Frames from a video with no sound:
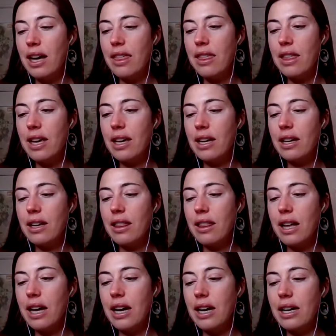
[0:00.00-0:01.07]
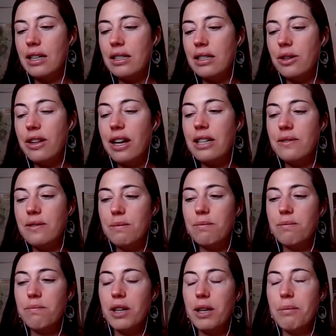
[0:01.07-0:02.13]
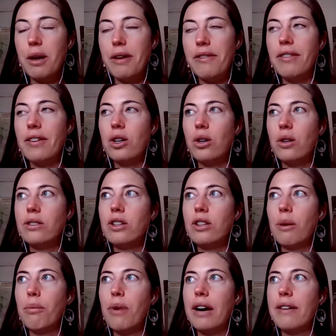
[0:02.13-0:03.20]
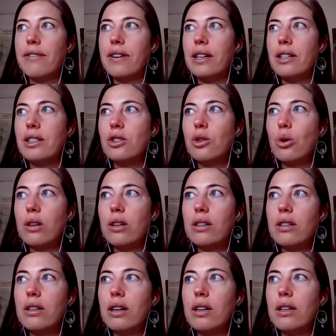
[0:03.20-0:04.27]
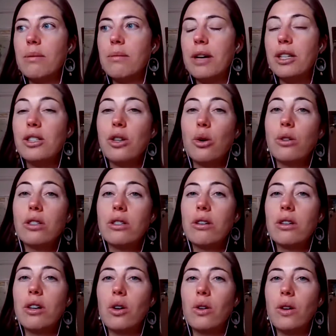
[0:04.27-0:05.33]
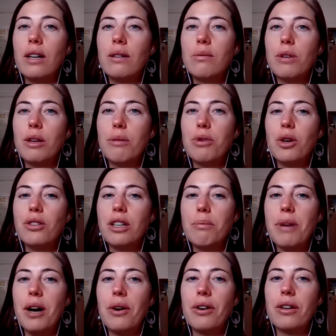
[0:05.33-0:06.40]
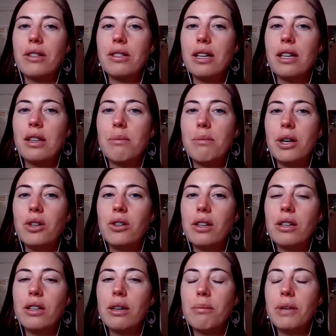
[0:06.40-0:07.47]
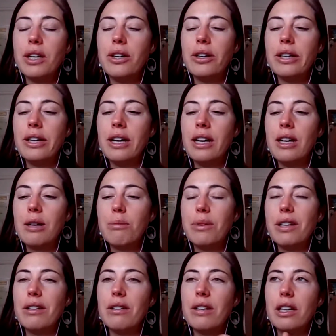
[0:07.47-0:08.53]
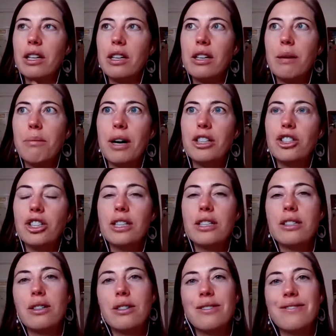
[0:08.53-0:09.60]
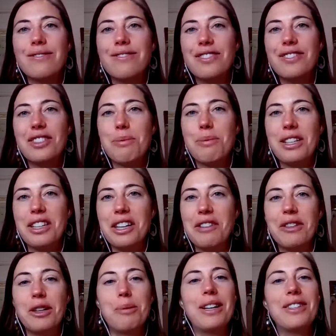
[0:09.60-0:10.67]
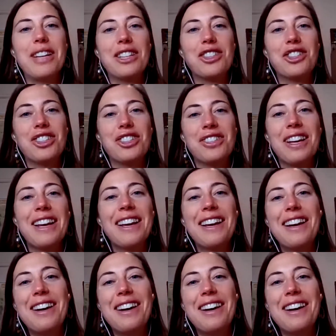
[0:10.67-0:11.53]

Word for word: I think that, so that's like my favorite cold soaked breakfast or um, a soaked granola with protein powder as like the milk can be good but that could get mushy. Mm-hmm. So depends how you feel about textures.